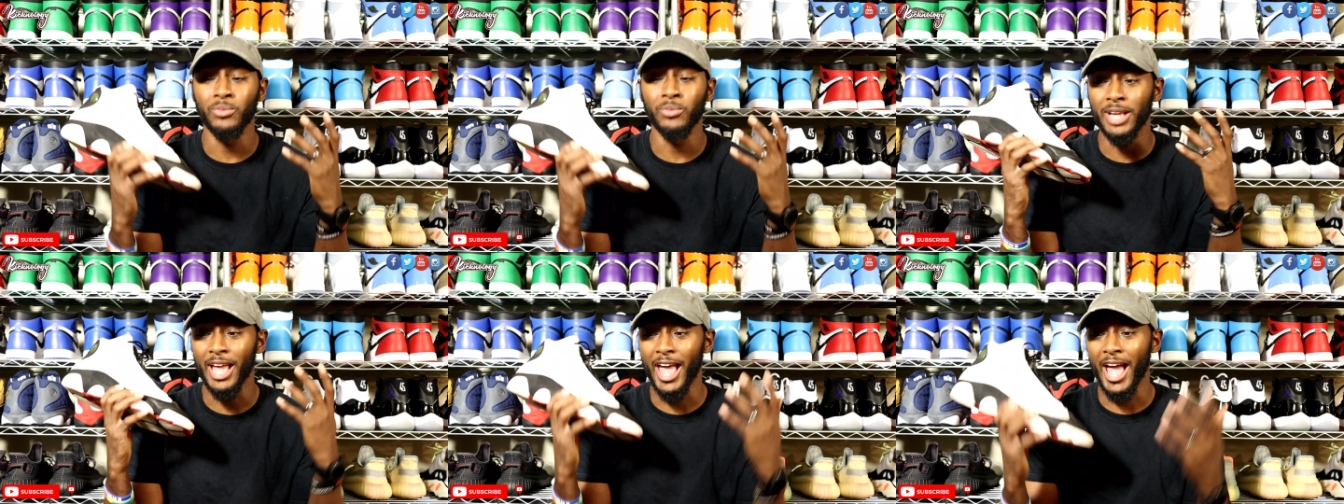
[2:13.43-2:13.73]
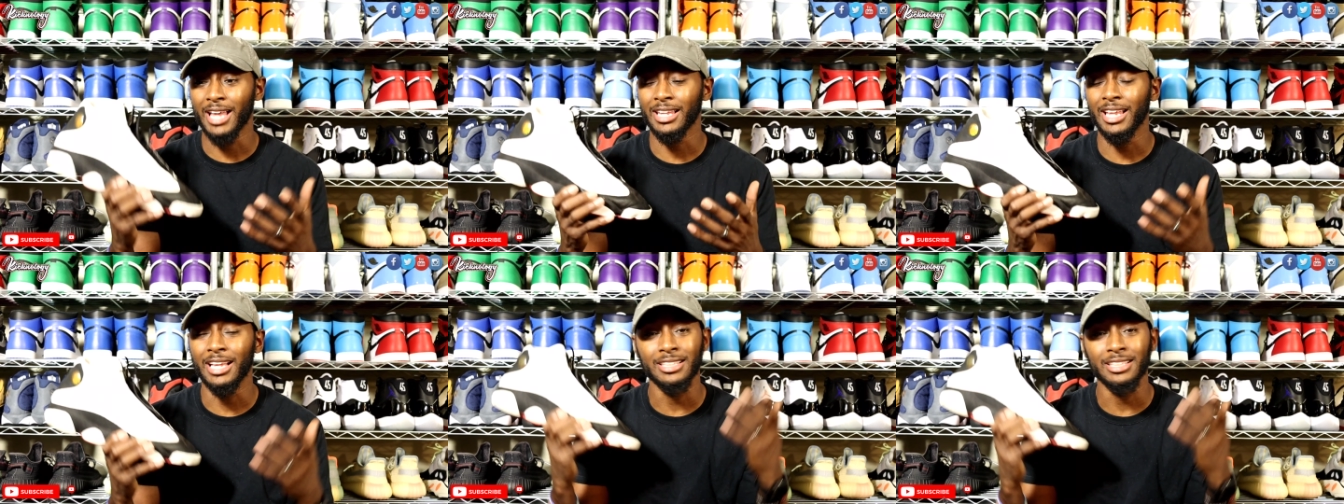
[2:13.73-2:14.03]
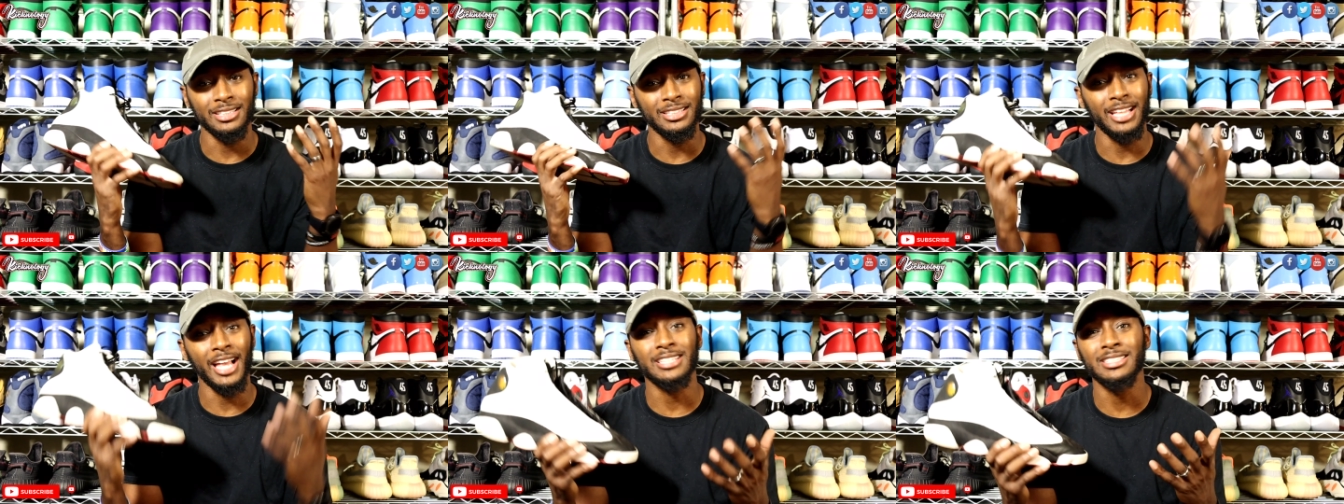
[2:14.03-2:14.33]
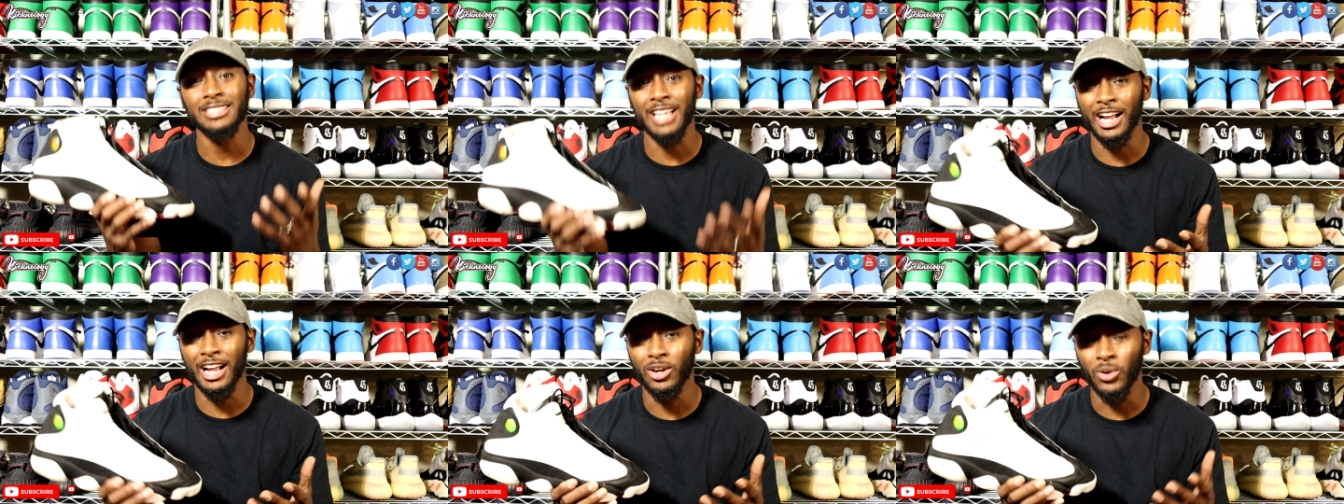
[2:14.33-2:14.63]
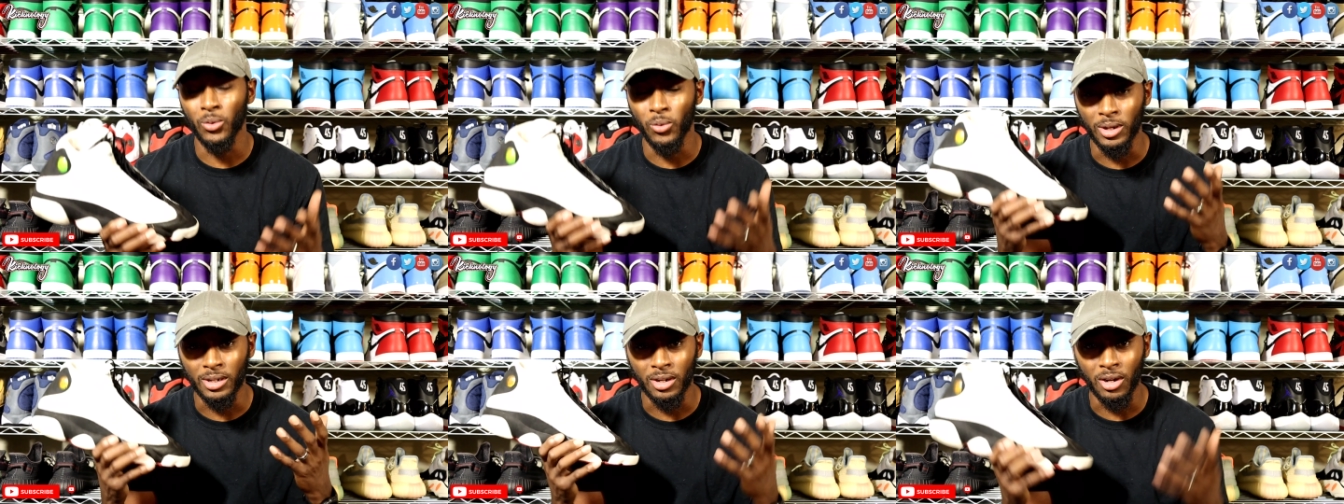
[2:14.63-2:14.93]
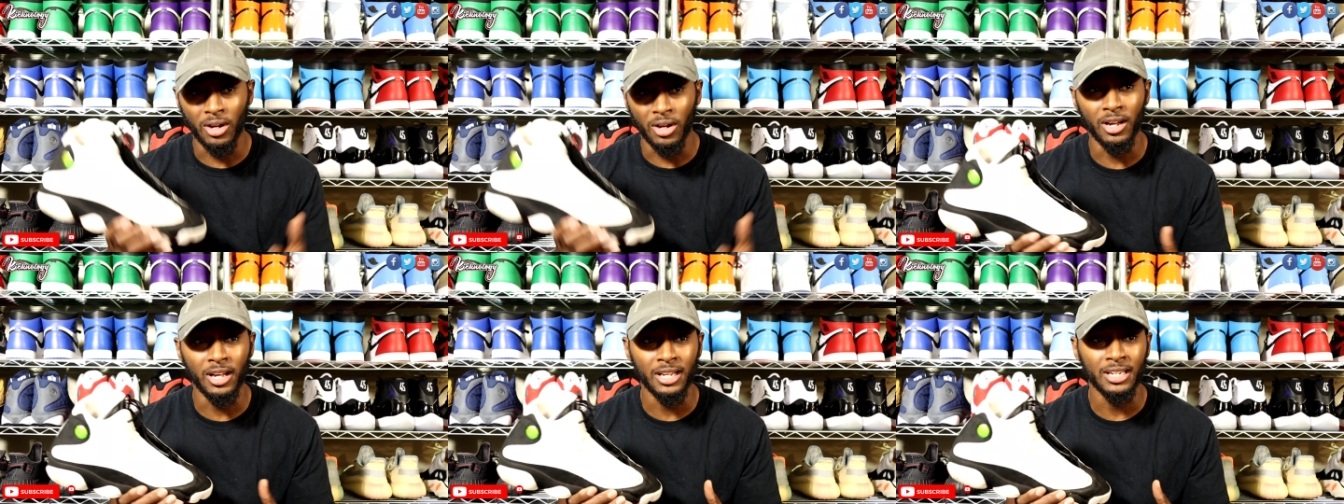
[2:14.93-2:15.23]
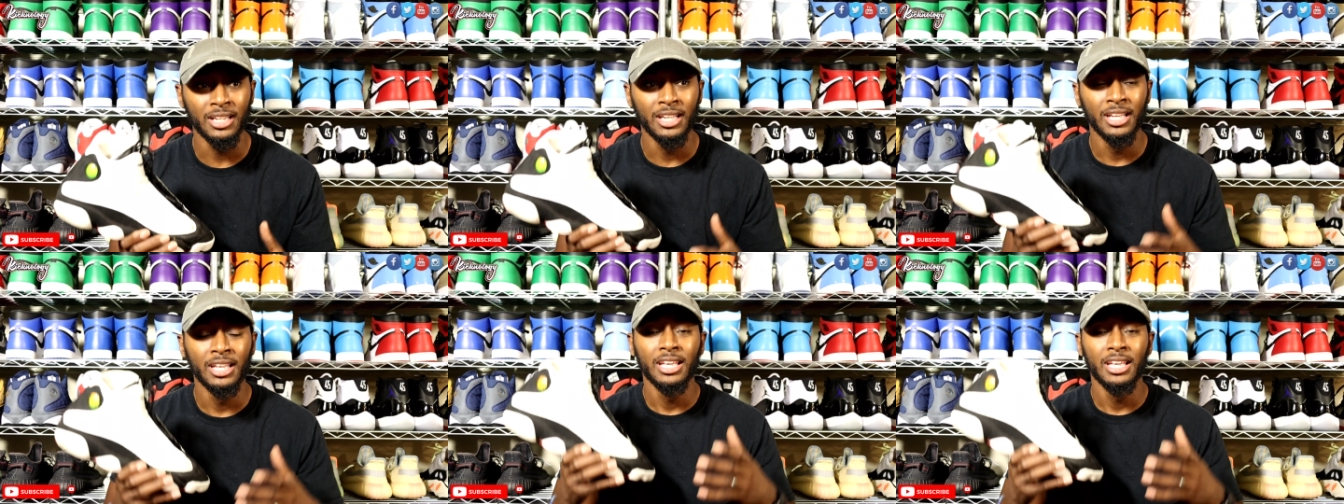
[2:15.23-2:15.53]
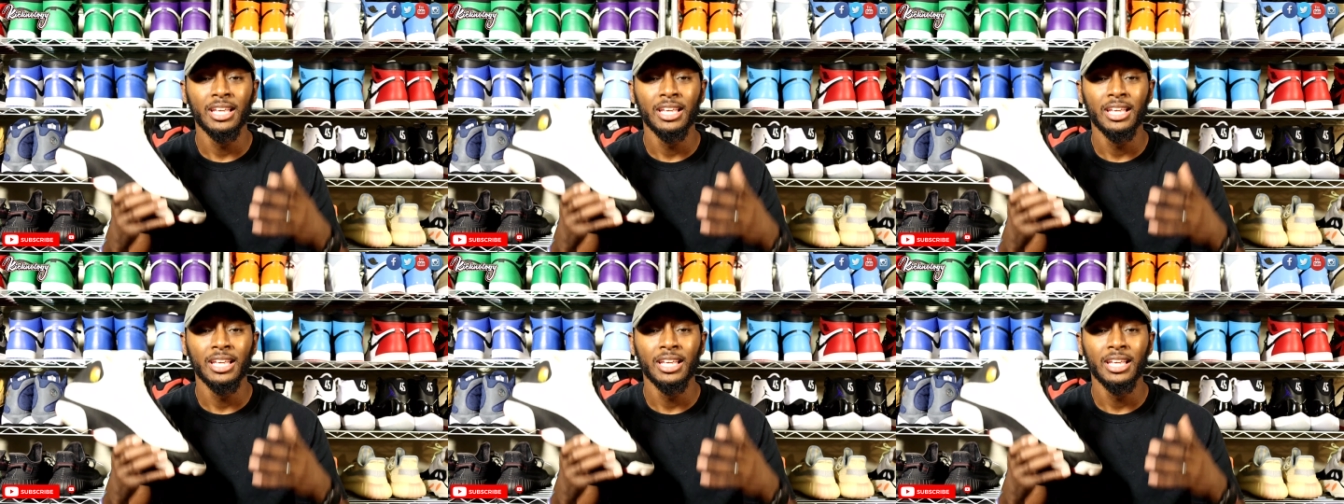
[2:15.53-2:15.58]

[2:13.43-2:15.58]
and we act like that that's not going on.